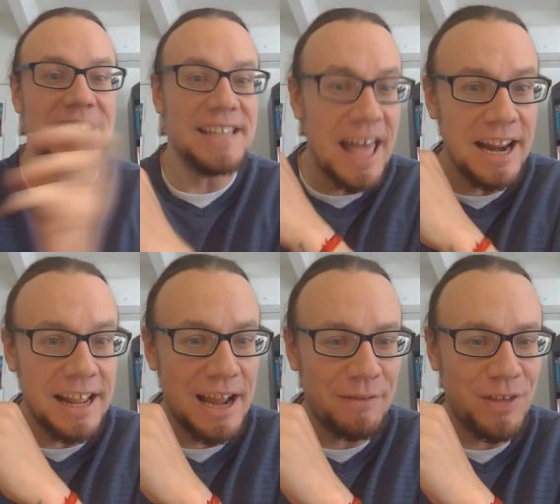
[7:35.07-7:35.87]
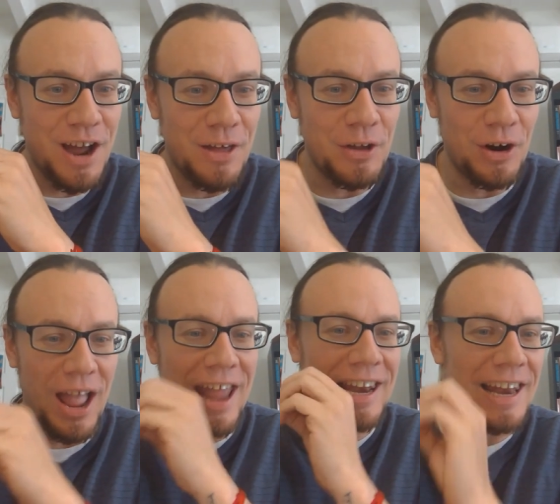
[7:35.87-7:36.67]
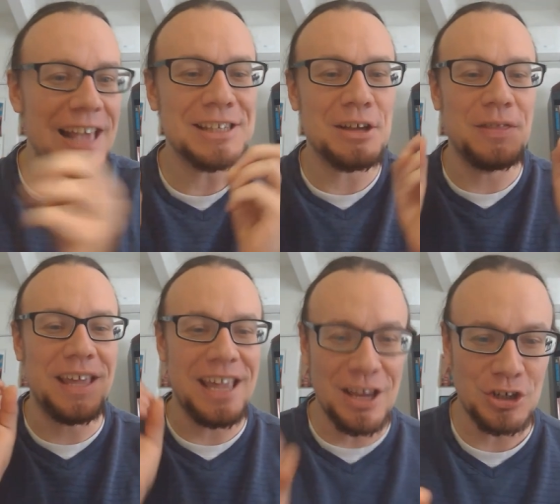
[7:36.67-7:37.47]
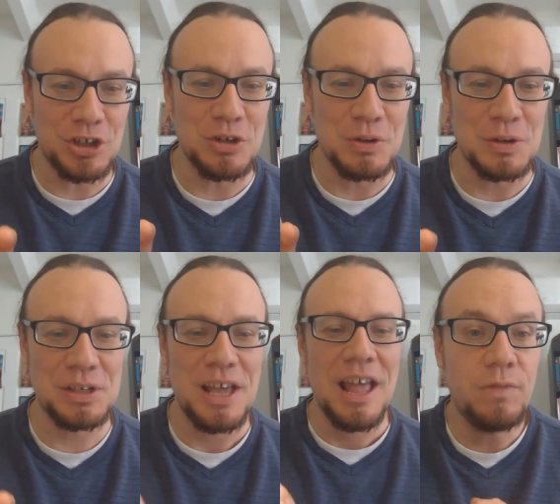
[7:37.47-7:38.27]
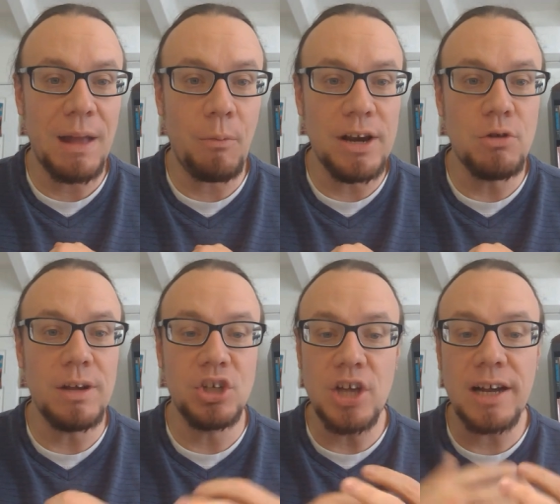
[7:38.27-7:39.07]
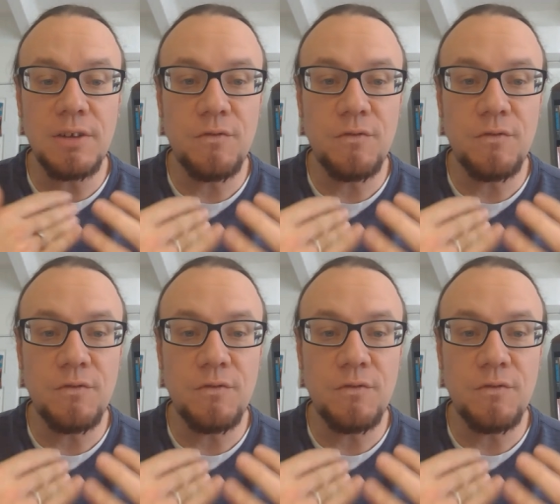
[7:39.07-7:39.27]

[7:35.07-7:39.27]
identity of the other and less on the issues that when you inject